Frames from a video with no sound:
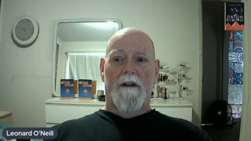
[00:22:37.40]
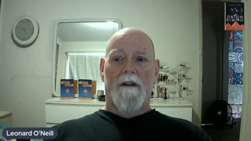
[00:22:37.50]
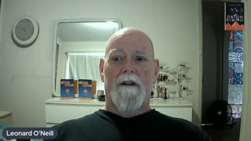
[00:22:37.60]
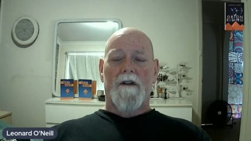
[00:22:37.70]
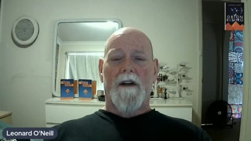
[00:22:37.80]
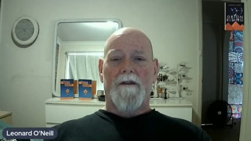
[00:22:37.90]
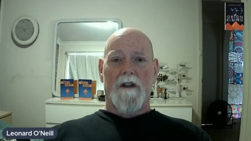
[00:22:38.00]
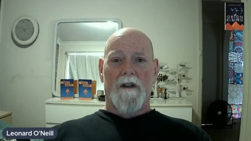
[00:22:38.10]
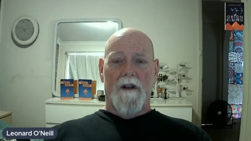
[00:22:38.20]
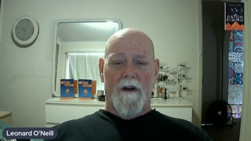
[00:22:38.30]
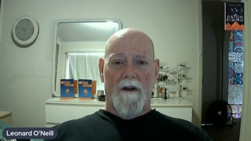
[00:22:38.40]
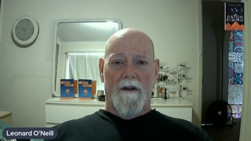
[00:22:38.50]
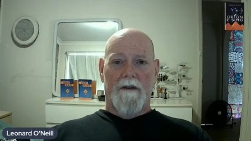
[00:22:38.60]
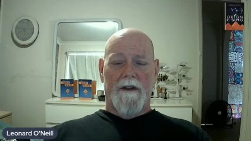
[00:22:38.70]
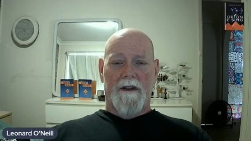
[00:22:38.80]
You have to
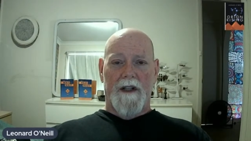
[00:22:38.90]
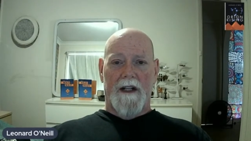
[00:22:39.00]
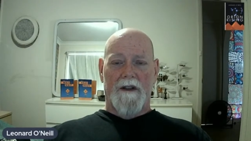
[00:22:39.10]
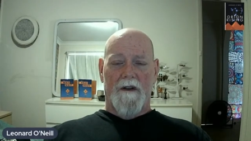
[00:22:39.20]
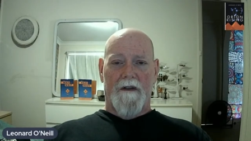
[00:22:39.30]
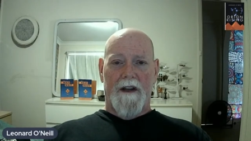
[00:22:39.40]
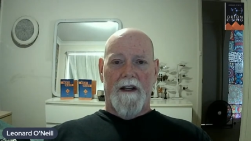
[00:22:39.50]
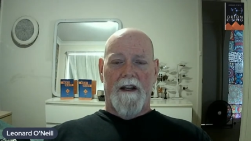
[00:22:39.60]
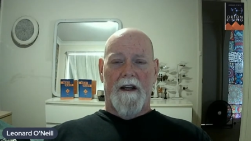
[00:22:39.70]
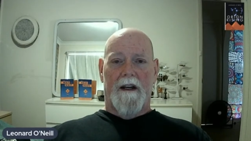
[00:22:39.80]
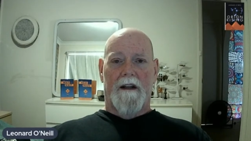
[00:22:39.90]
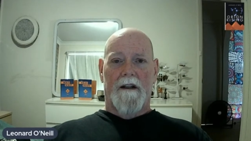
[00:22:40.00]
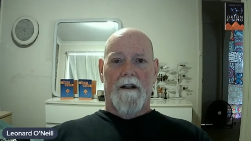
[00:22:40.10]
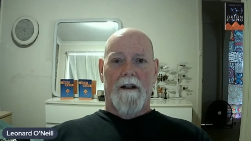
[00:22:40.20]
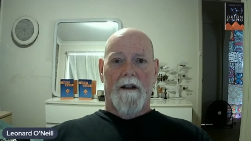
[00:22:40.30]
learn to change your thinking
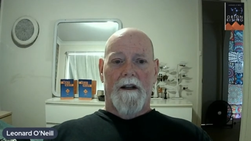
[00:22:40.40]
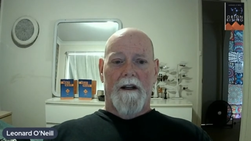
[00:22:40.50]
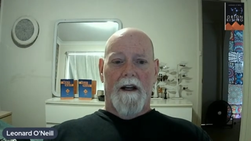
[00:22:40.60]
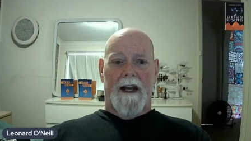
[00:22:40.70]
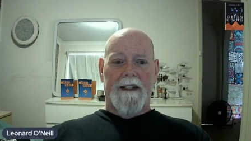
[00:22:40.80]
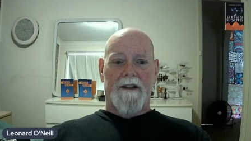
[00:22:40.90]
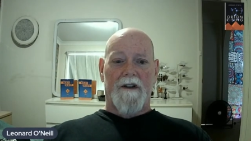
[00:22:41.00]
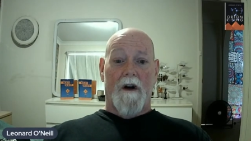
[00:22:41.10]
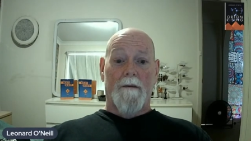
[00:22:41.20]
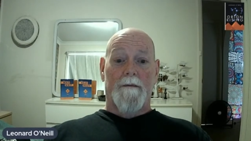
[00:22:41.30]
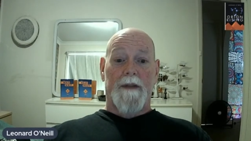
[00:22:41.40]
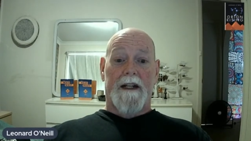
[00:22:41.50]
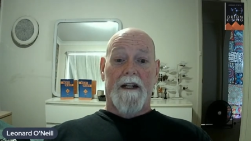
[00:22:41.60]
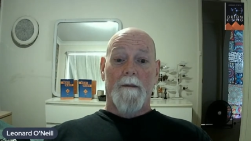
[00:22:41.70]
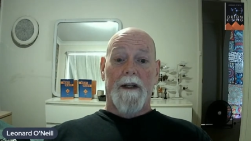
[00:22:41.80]
and start
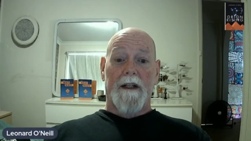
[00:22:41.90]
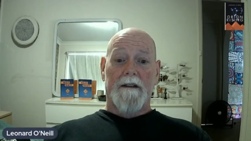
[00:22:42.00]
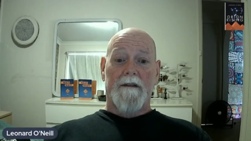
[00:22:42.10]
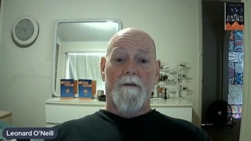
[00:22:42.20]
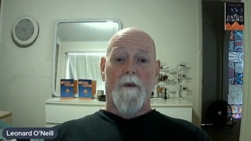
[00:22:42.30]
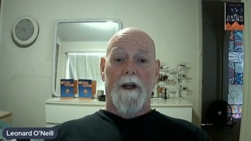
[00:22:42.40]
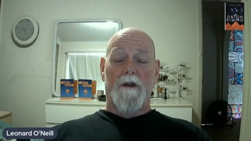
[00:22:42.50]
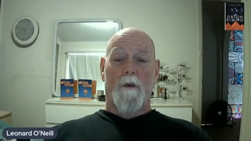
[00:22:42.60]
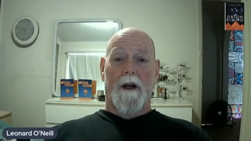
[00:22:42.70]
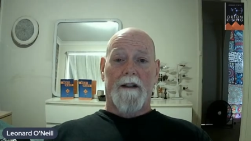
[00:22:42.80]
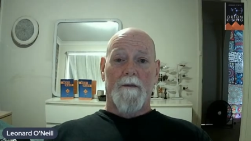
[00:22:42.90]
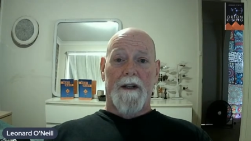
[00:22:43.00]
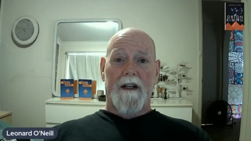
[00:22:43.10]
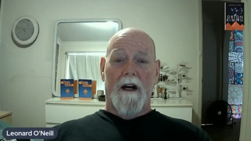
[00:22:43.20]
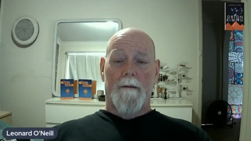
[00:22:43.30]
becoming what you want to
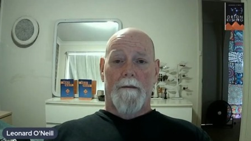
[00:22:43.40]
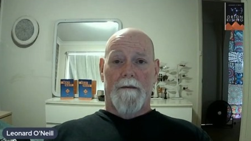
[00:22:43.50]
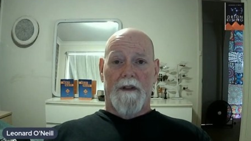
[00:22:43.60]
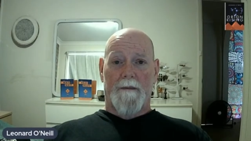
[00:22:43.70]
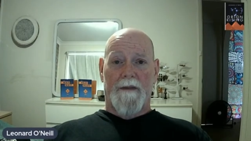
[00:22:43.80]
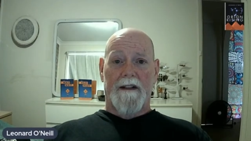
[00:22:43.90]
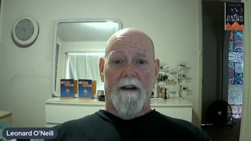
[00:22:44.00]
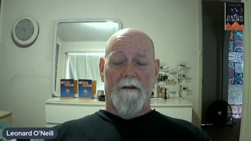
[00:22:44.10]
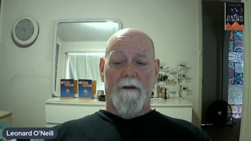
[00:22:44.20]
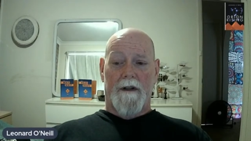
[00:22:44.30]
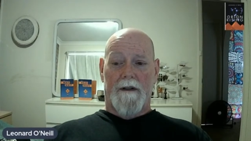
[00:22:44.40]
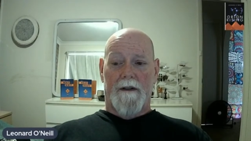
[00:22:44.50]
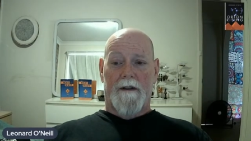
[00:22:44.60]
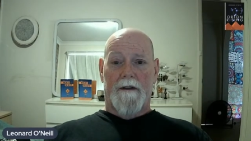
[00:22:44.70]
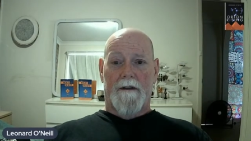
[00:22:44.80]
become, something different.
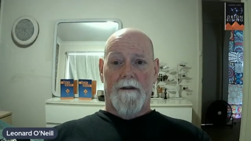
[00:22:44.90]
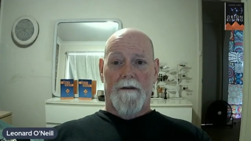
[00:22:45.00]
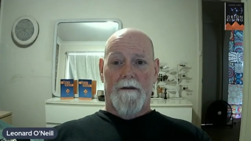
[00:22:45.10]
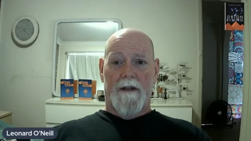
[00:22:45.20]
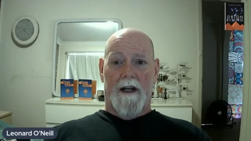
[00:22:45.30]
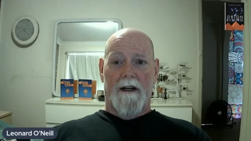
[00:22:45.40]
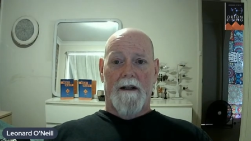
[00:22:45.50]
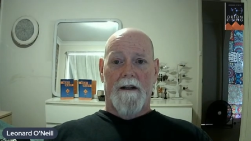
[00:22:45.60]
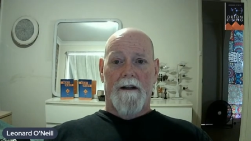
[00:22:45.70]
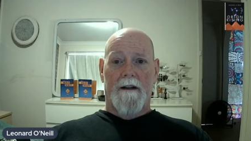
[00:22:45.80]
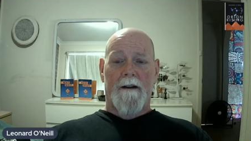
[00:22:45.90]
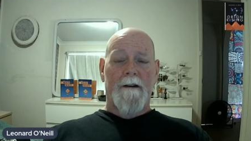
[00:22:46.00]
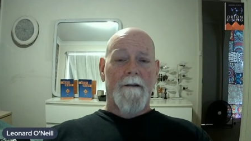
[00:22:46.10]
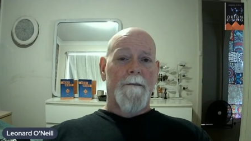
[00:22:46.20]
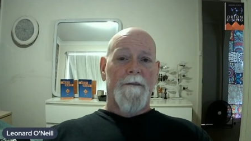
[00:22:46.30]
Okay?
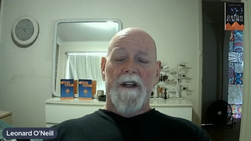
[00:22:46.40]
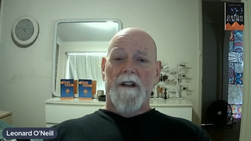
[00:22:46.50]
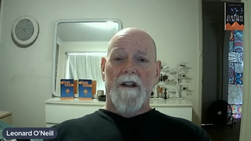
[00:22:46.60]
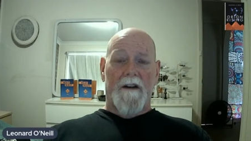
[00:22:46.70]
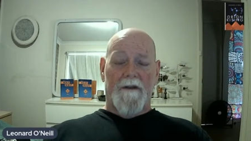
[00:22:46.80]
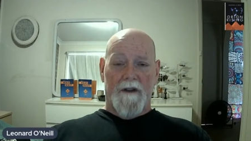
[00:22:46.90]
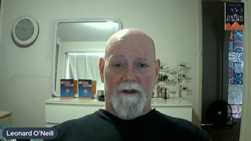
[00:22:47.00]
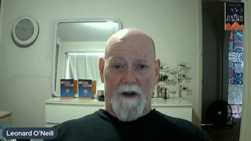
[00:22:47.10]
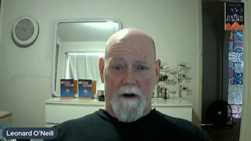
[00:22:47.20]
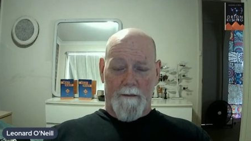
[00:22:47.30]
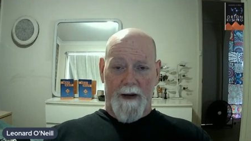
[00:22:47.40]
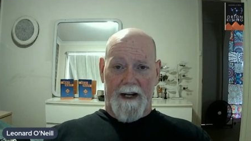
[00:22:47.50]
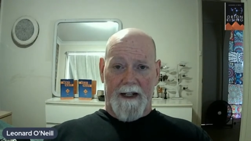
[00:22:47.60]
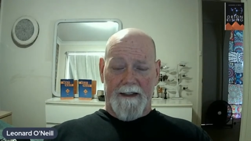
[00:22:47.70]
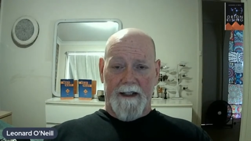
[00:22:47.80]
You have to start
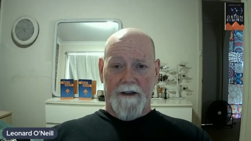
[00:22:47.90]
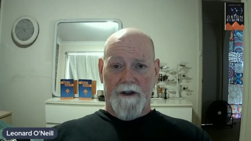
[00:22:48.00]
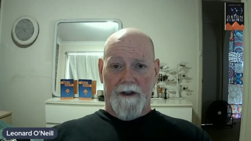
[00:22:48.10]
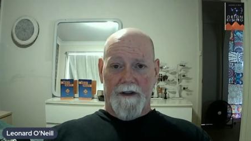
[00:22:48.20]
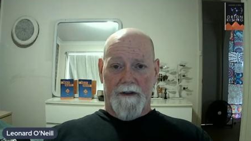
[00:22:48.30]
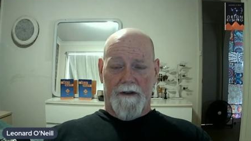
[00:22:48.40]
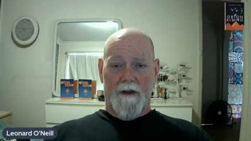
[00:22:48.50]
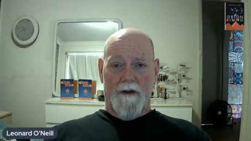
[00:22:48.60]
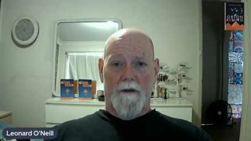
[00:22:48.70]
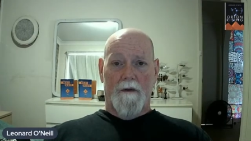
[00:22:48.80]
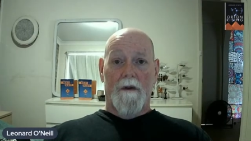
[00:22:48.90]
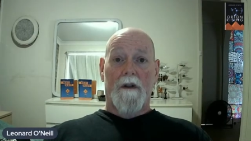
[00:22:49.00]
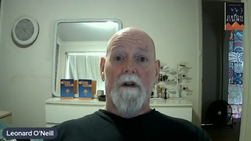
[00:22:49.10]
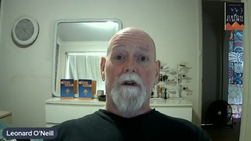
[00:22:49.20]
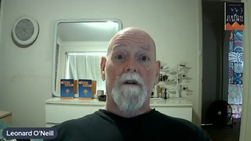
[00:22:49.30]
paying attention to
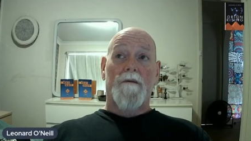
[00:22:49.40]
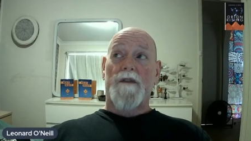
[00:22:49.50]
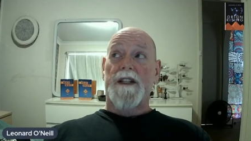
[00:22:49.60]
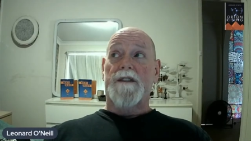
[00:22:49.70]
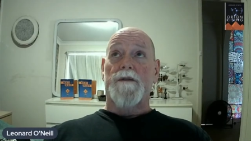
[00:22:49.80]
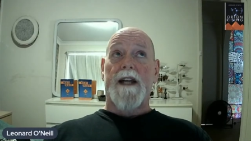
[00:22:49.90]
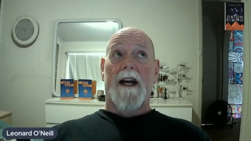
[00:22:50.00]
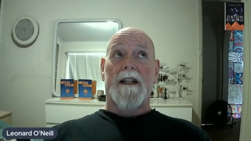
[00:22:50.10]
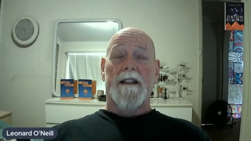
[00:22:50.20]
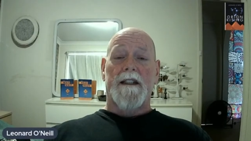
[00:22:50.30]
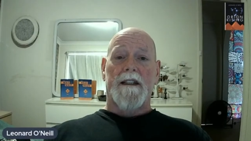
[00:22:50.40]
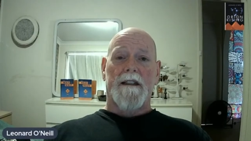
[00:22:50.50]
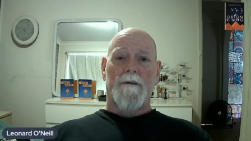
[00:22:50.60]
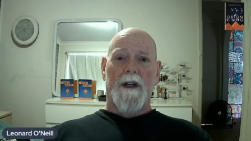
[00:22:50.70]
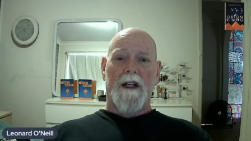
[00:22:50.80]
this reality
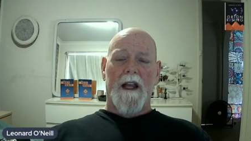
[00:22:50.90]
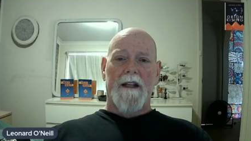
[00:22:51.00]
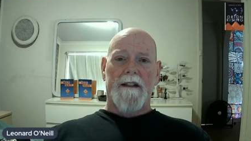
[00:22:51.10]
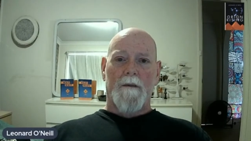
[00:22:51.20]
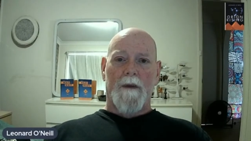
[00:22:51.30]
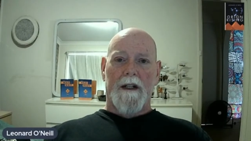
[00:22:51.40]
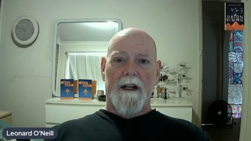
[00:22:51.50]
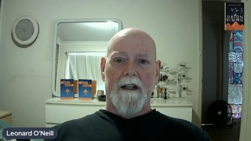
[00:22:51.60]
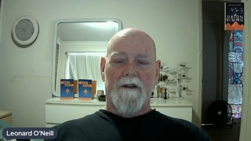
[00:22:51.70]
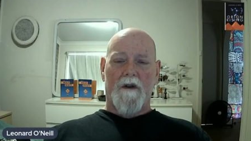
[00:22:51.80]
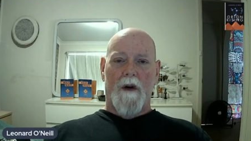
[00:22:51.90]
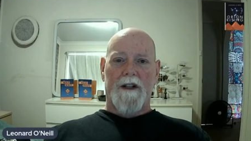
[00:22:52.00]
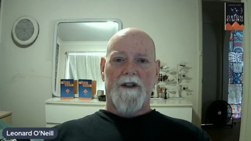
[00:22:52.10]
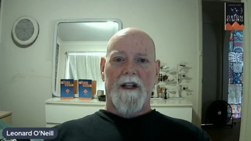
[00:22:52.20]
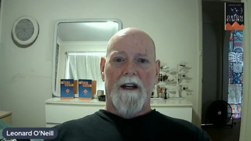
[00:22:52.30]
and realizing what it is.
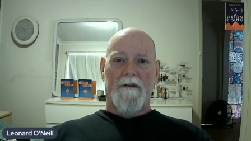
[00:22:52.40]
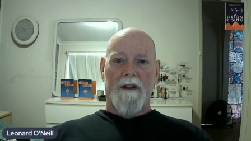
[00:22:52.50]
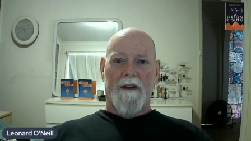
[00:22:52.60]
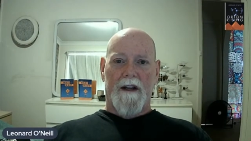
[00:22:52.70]
Question everything.